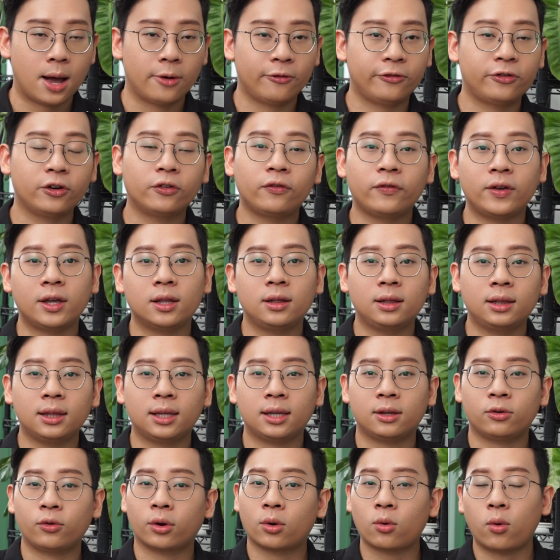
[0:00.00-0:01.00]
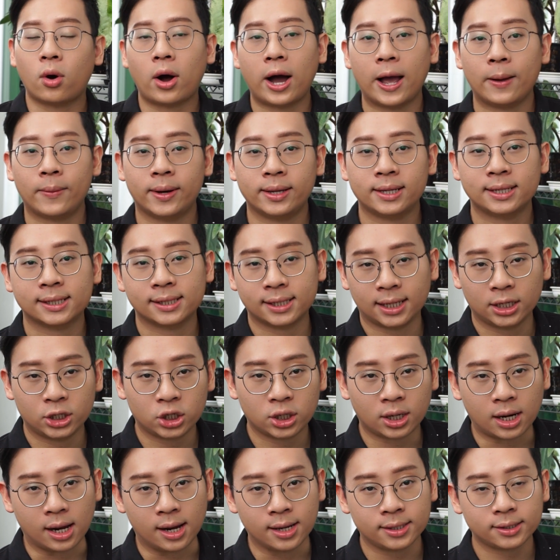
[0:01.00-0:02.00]
fulfill the requirements
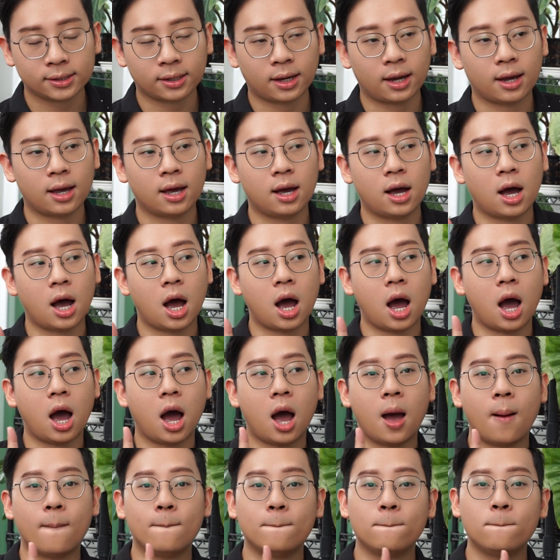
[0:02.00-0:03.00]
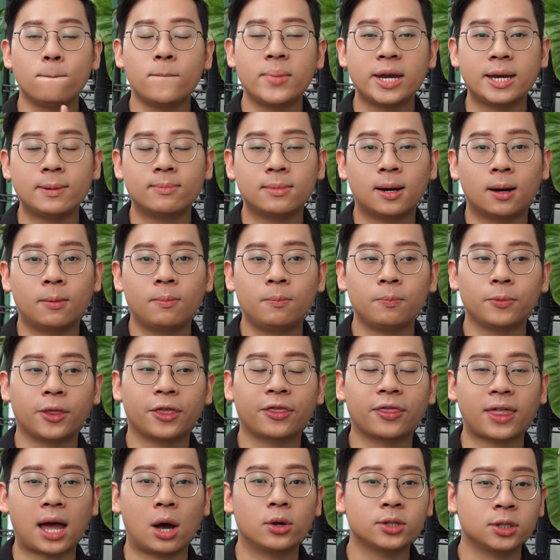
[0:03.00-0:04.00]
such as minimum
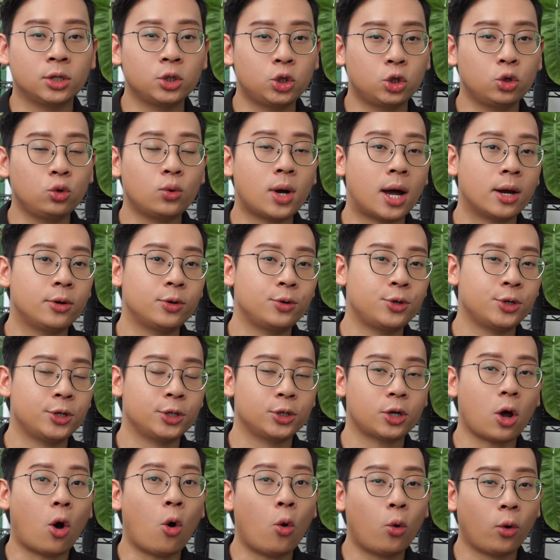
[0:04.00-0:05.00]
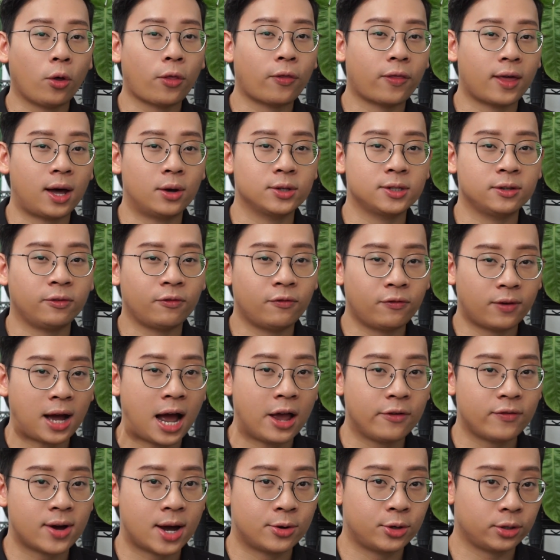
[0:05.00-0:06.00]
1,200 or
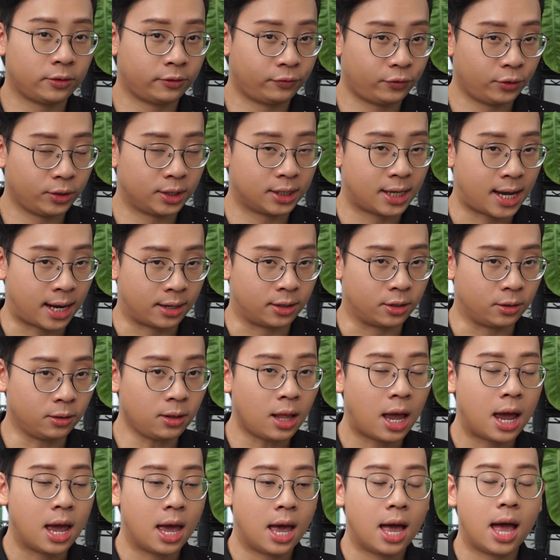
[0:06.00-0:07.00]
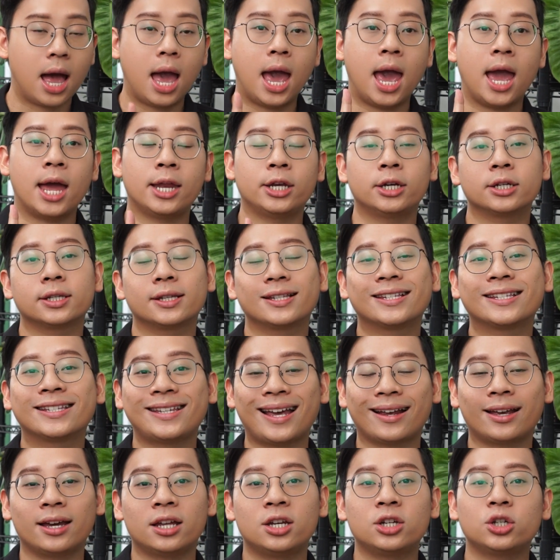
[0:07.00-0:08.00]
1,500 foot candle, and
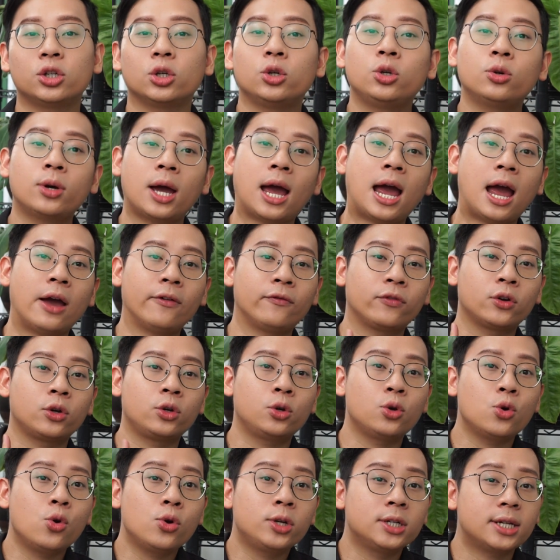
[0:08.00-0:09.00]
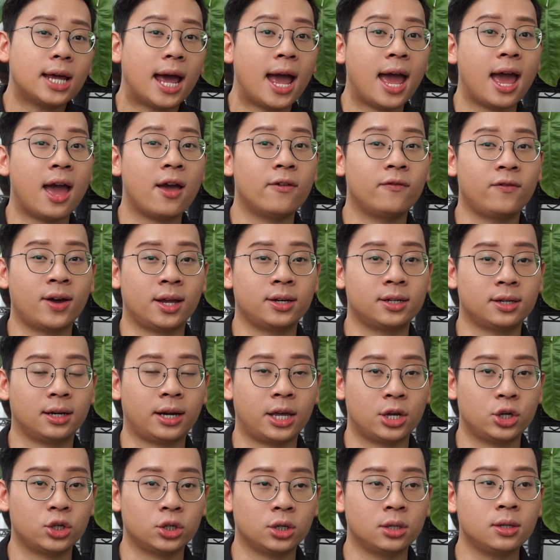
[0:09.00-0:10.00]
second, you have good air
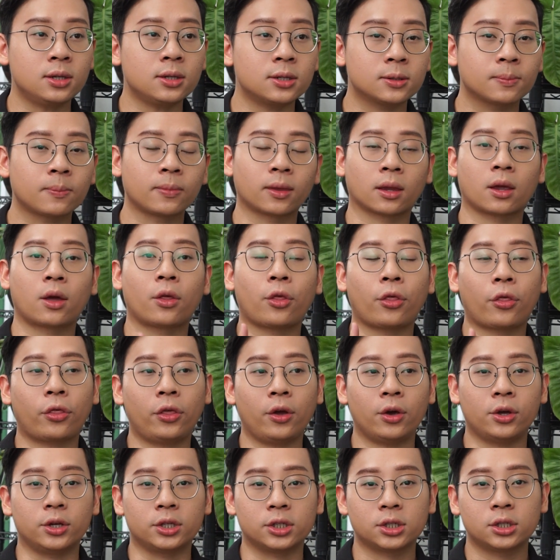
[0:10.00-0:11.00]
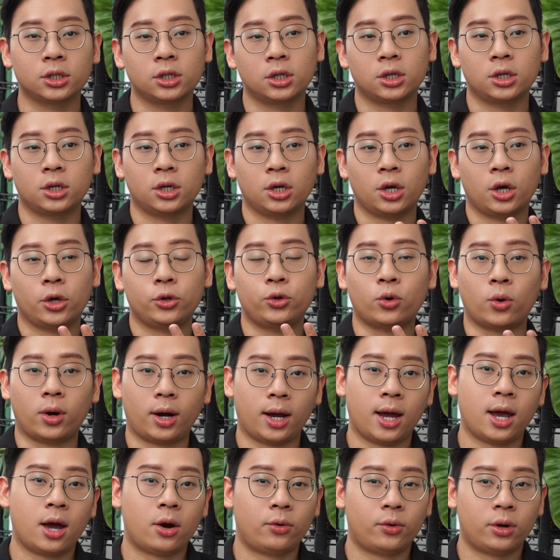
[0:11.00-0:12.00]
ventilation, third, your
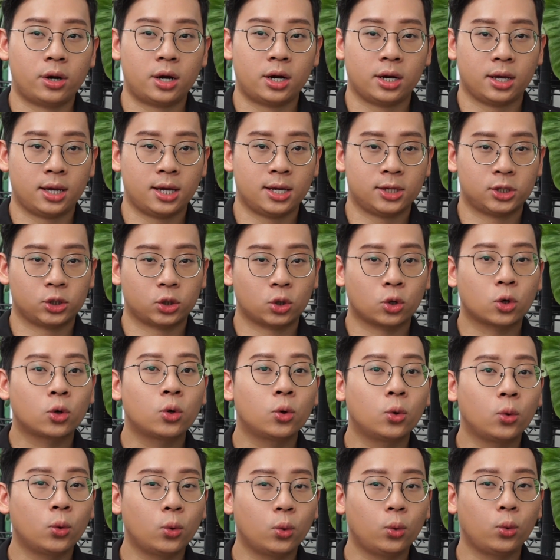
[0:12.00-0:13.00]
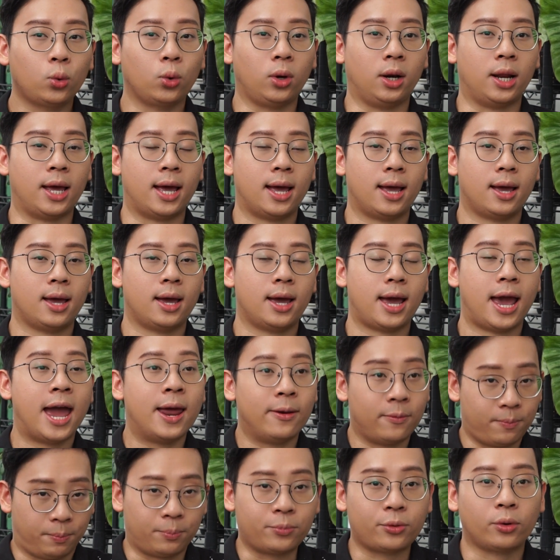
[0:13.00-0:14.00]
area is cool
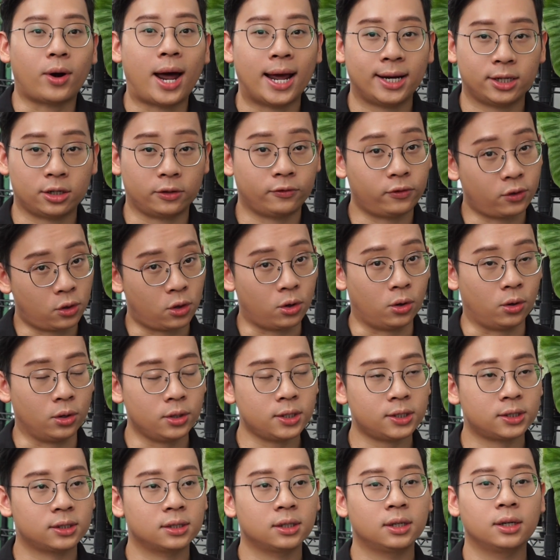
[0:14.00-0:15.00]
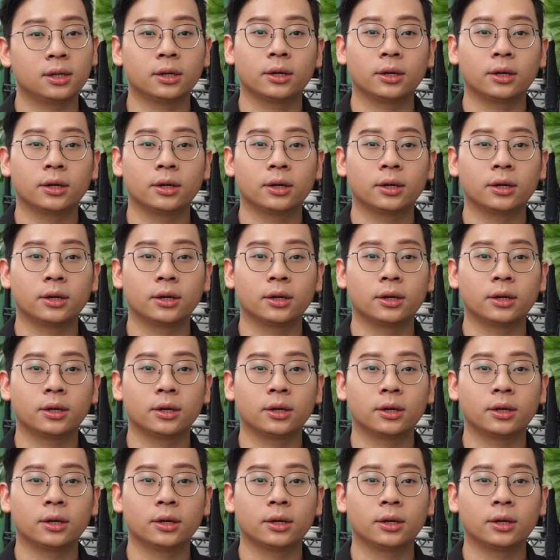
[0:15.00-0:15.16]
and bright, of course.